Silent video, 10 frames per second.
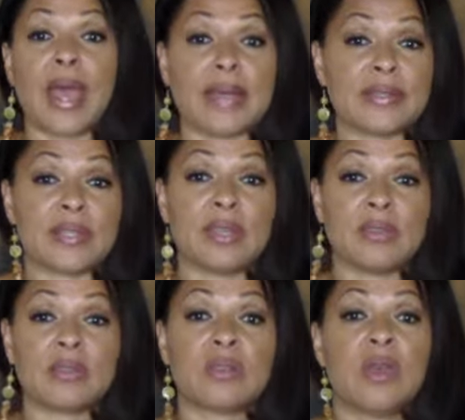
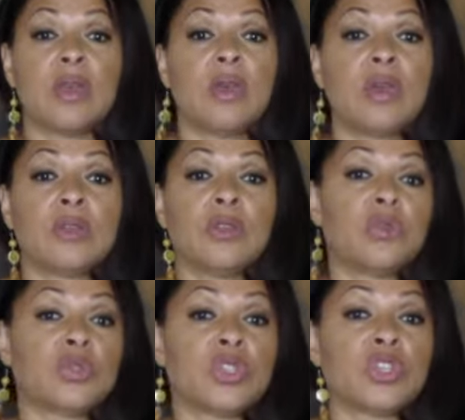assets
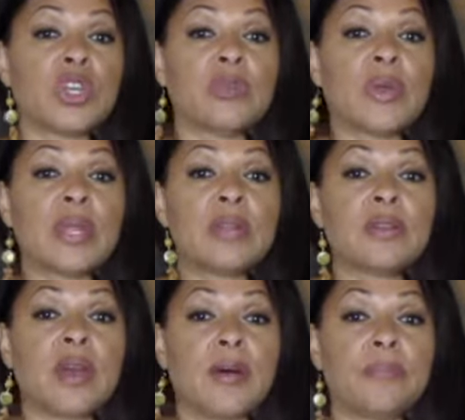used to generate
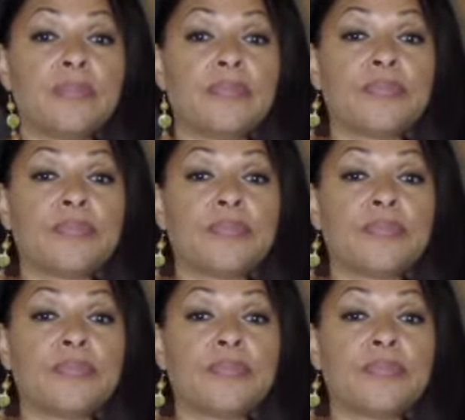income.